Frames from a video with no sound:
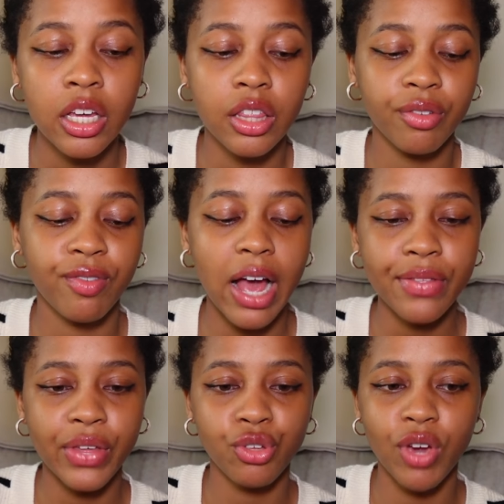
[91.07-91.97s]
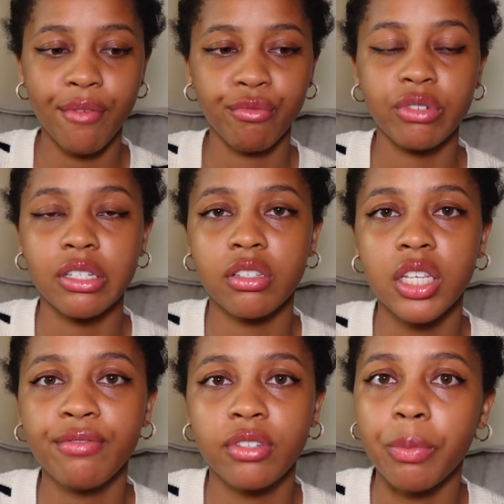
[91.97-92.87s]
The fact that you haven't
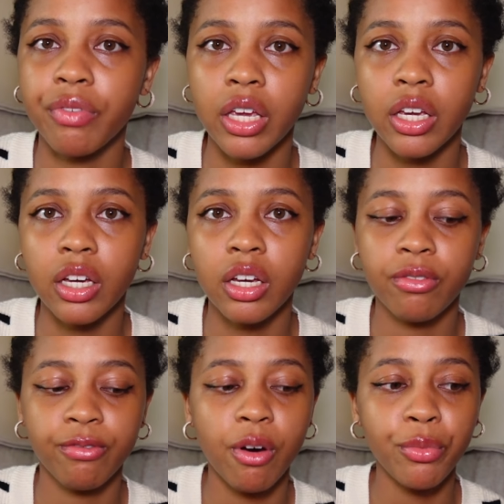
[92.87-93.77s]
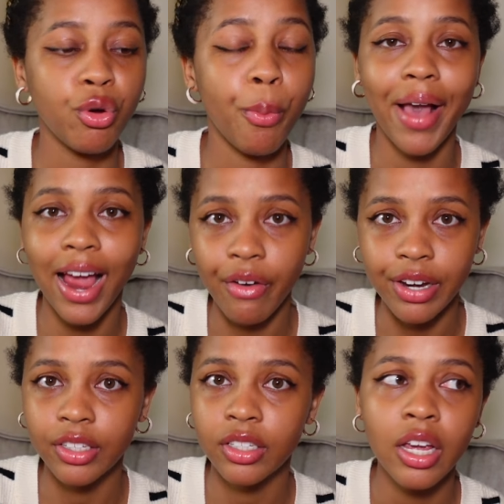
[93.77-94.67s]
received something from your
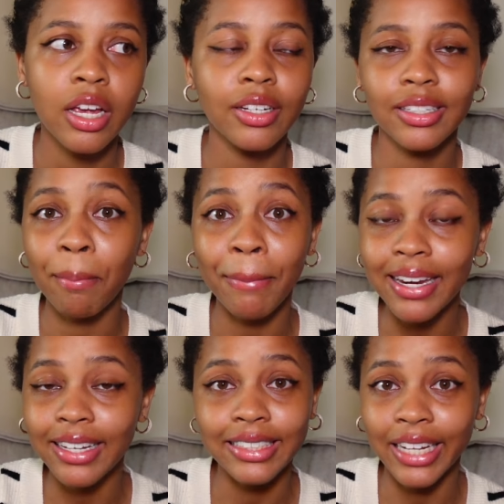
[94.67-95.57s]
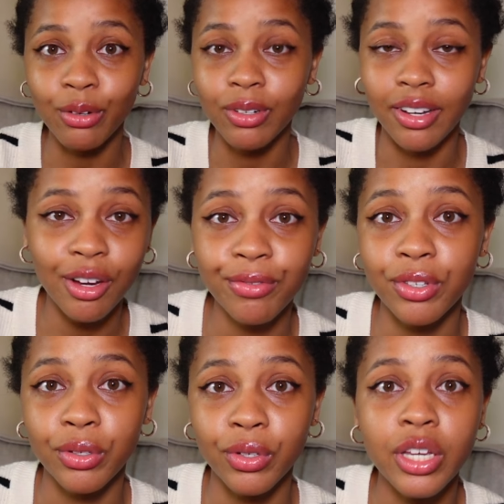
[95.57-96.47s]
parent doesn't mean that they don't love
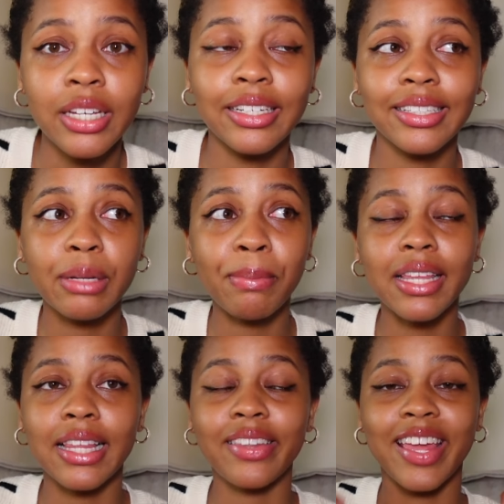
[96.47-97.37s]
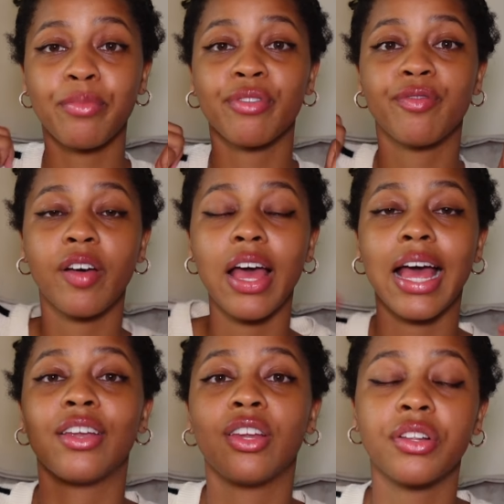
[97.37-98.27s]
you. It doesn't mean that they prefer
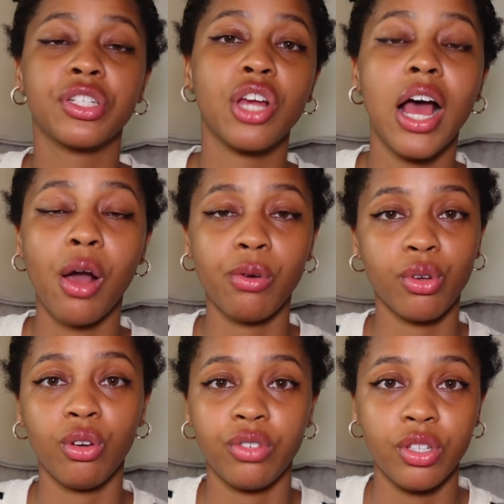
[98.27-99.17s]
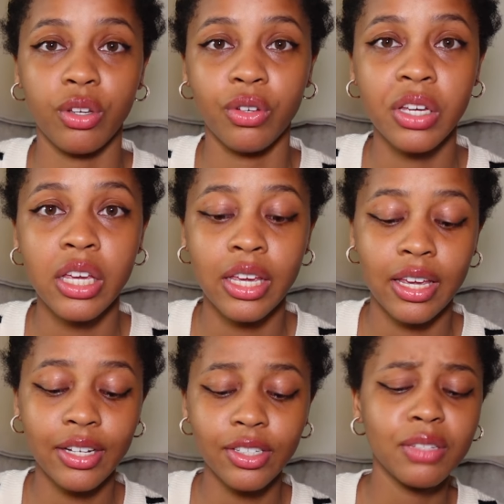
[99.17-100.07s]
another child over you.
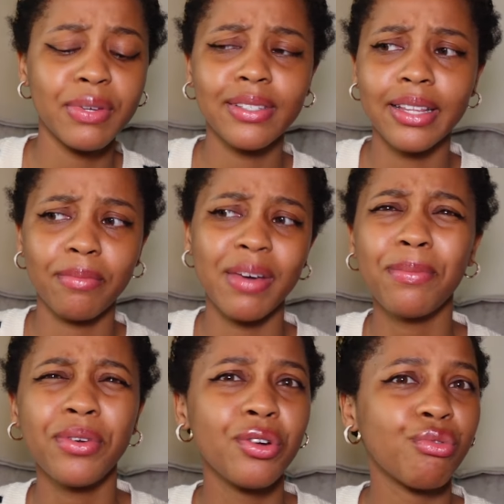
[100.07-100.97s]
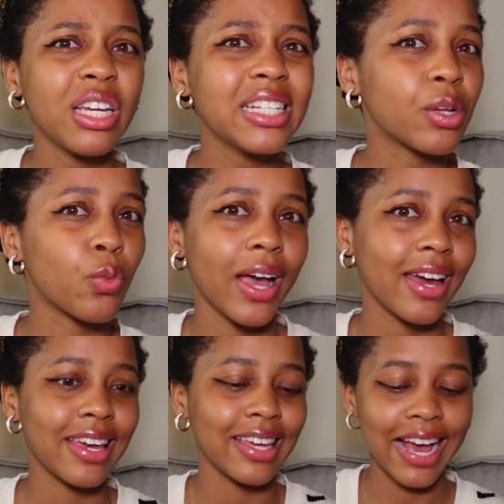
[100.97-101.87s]
It just means that there might be a reason
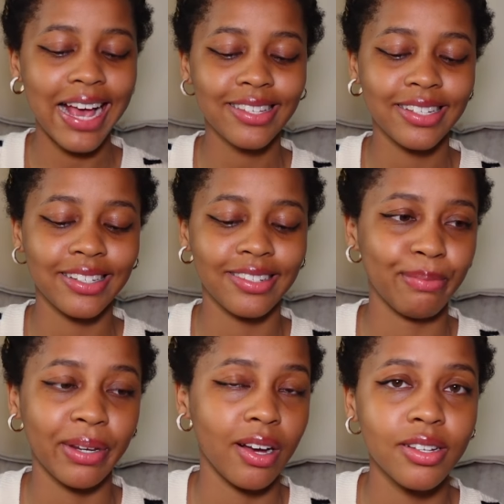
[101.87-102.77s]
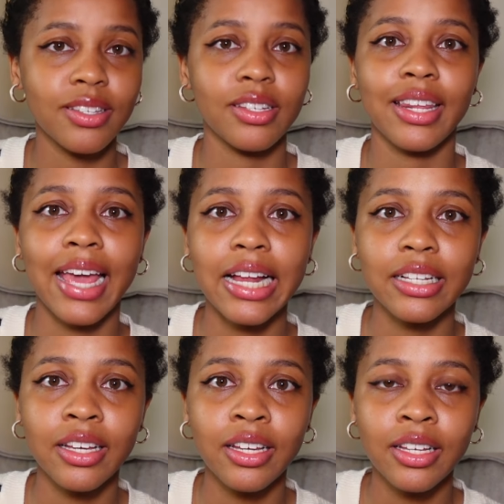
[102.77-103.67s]
why it hasn't been answered yet,
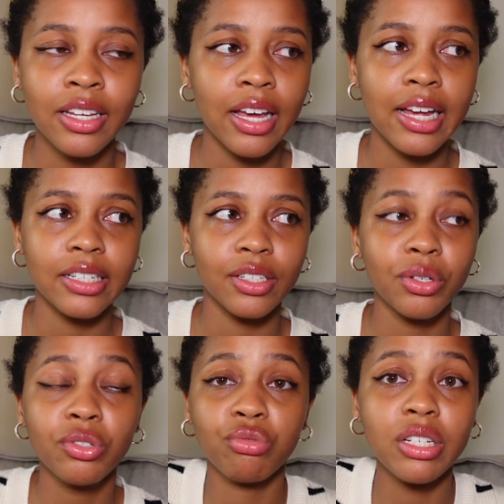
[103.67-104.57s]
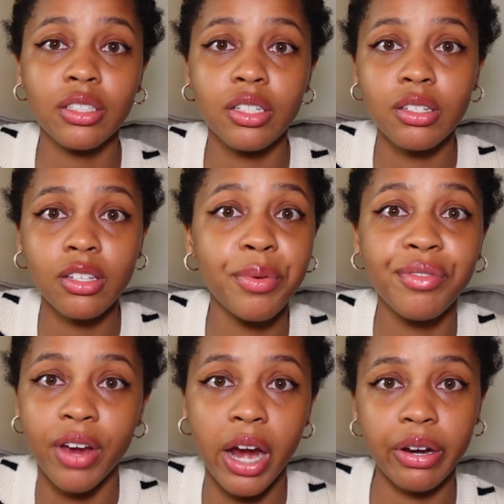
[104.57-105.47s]
and those reasons can be
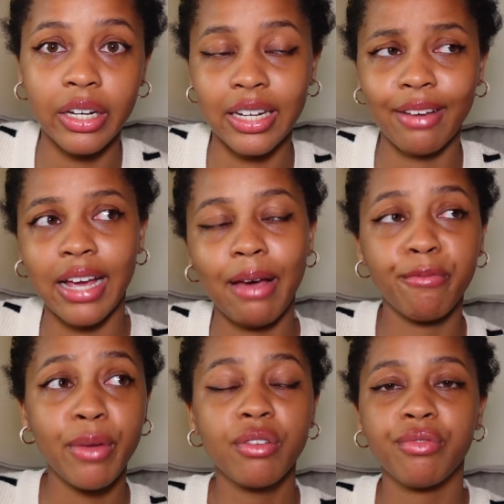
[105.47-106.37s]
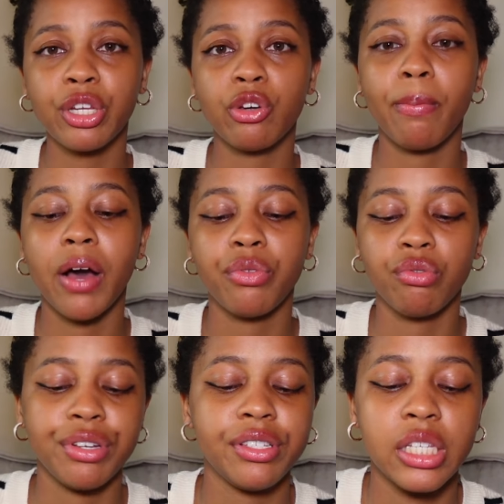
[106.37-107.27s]
varied. And I've made a video about the
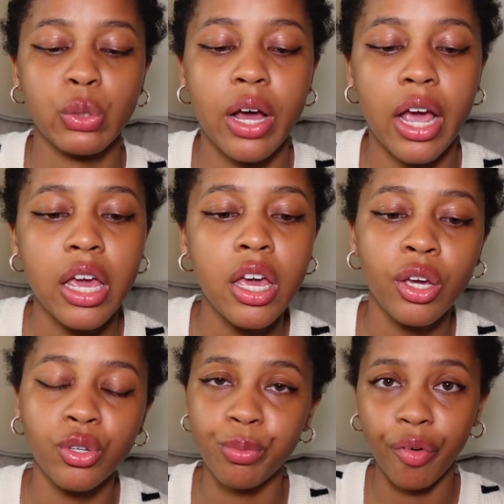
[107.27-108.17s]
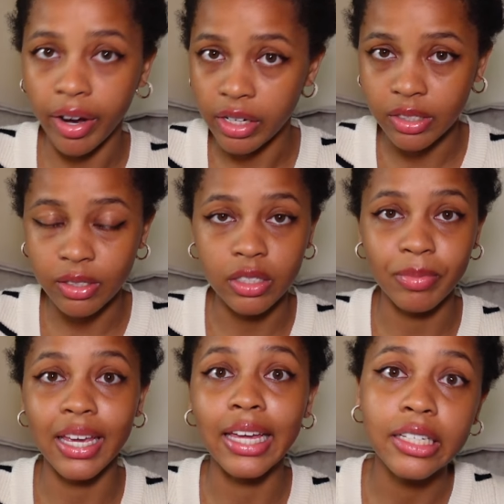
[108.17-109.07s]
reasons why your prayers could be
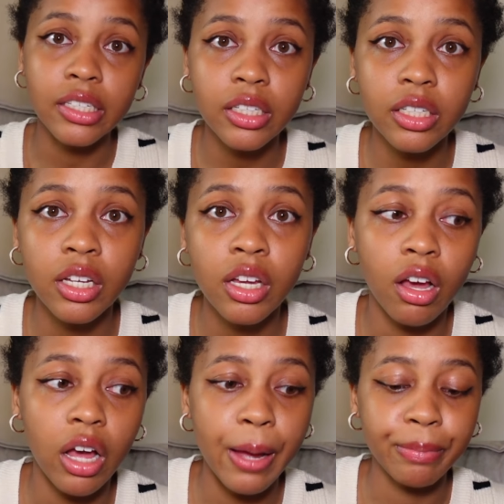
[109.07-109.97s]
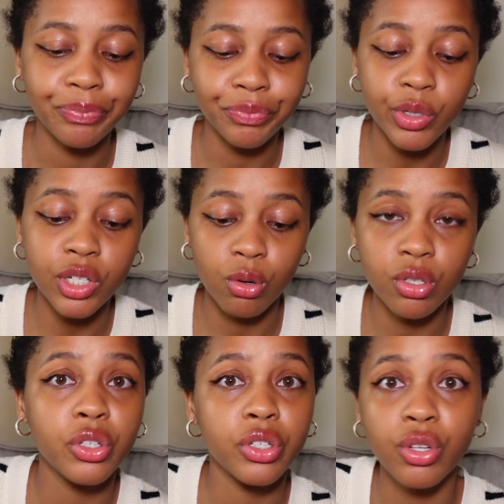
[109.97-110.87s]
hindered, which is
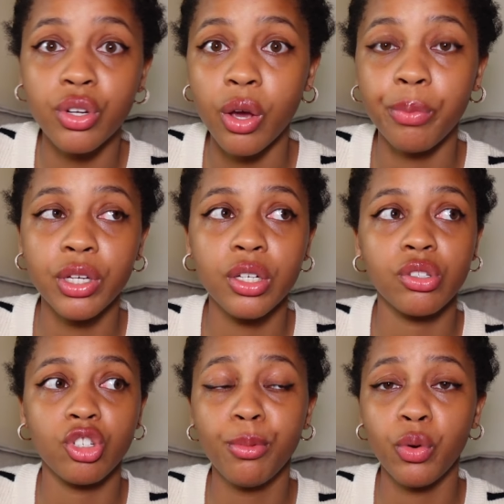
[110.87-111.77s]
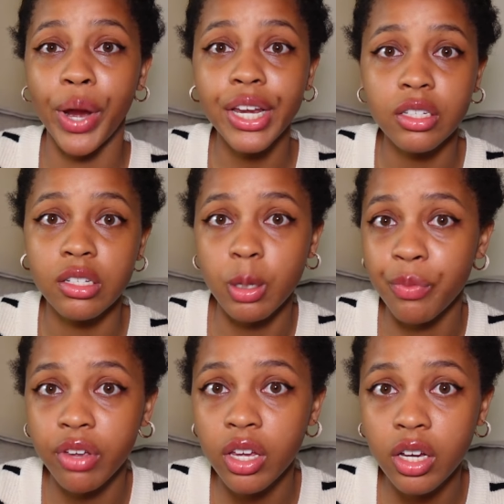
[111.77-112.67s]
also good to know, because you could be waiting on
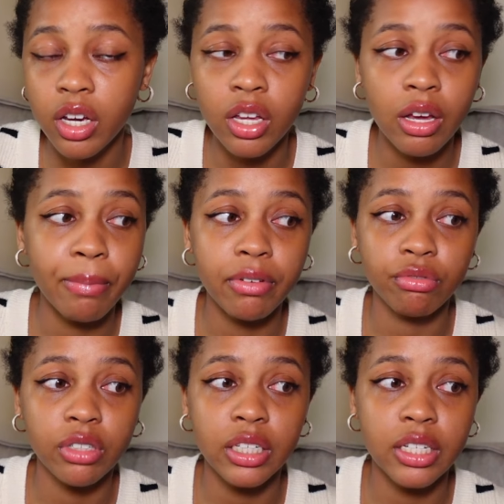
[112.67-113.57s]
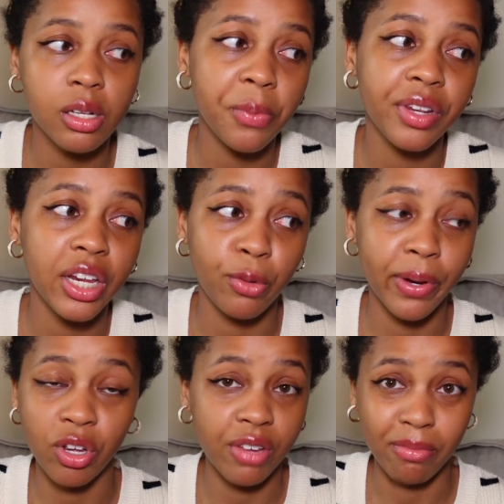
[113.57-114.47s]
something but really it's something that you might
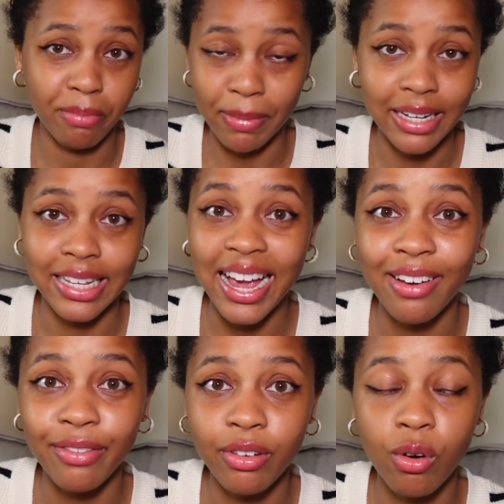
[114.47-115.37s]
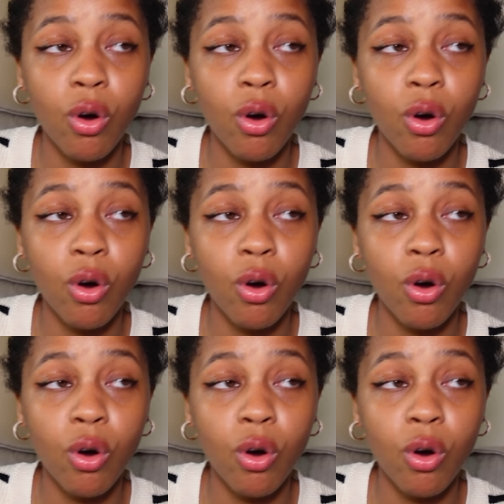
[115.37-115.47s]
not even be meant to have.